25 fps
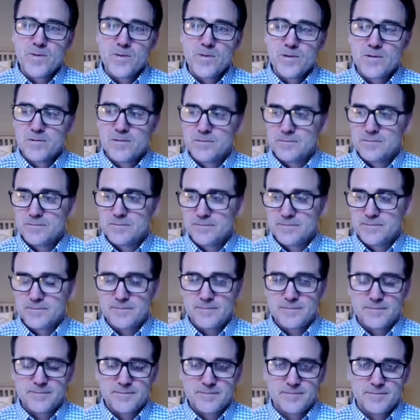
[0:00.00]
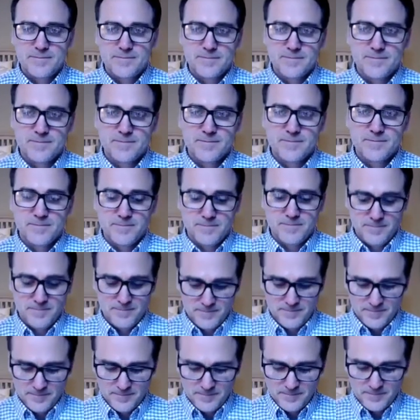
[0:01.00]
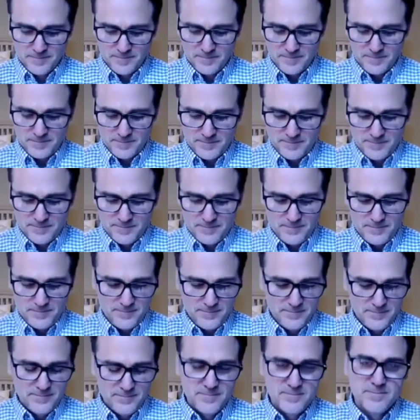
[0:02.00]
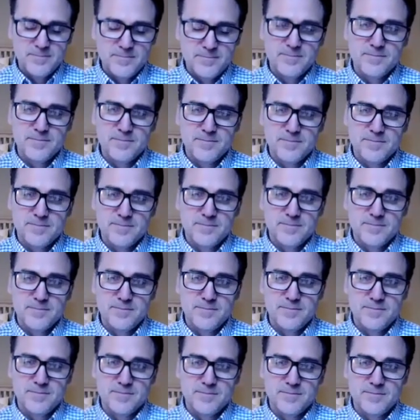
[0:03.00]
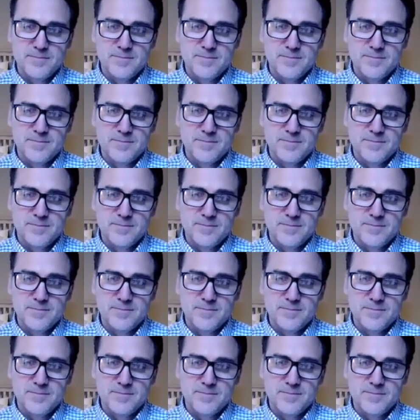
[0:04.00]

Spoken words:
[no speech]